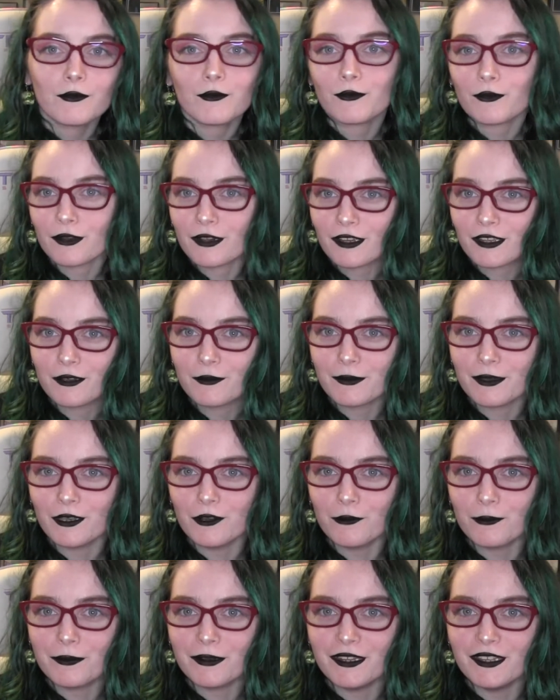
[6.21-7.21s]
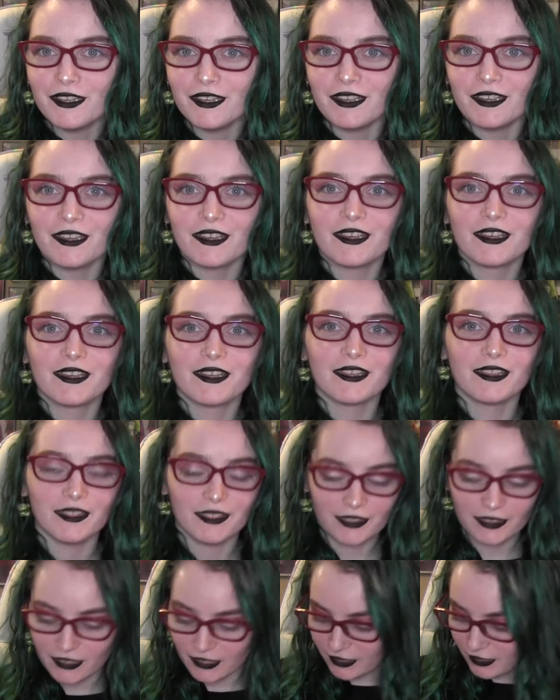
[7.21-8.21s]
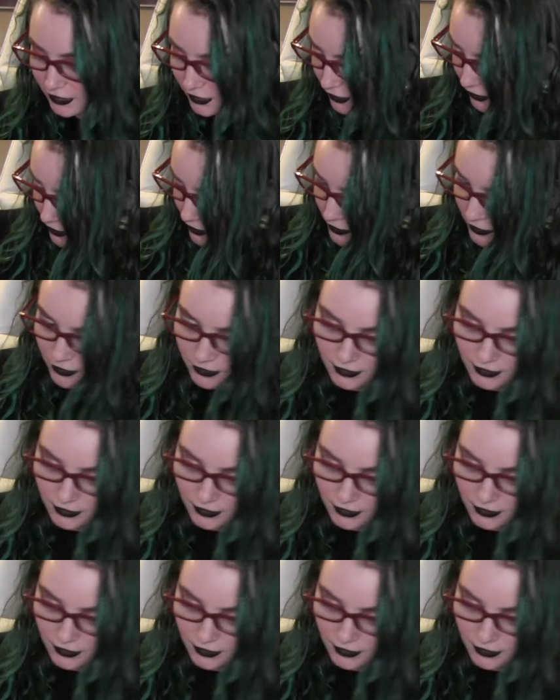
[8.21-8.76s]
we're gonna be opening the